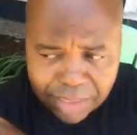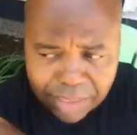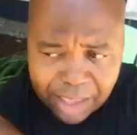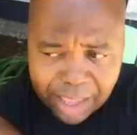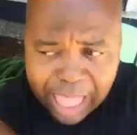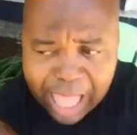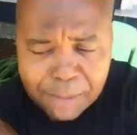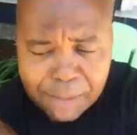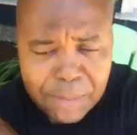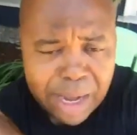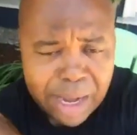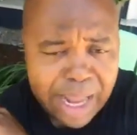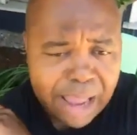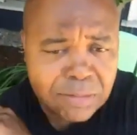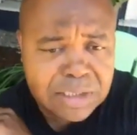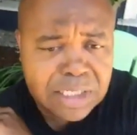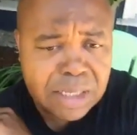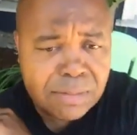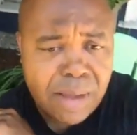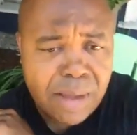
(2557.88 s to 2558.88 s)
I might have
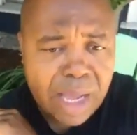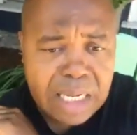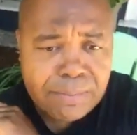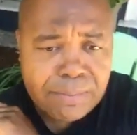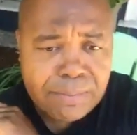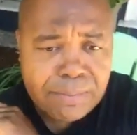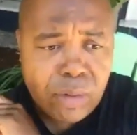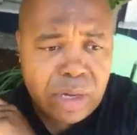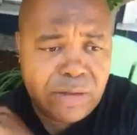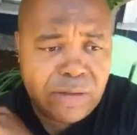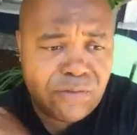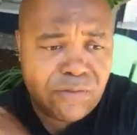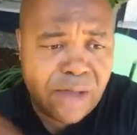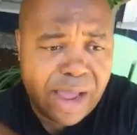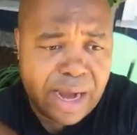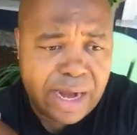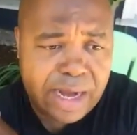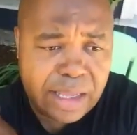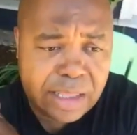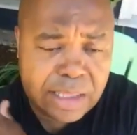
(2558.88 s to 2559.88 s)
somebody
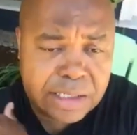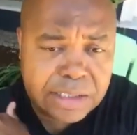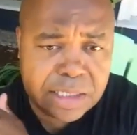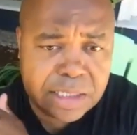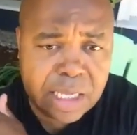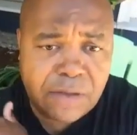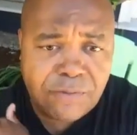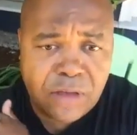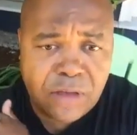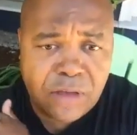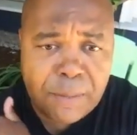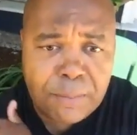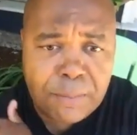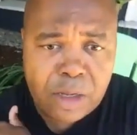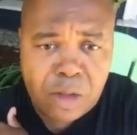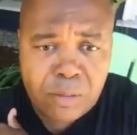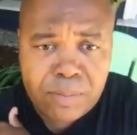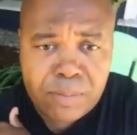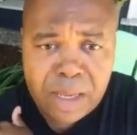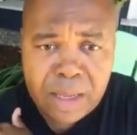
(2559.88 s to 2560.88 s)
prettify this stuff up a
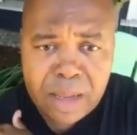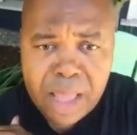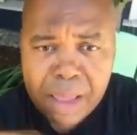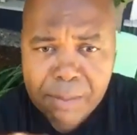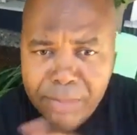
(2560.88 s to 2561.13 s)
little bit,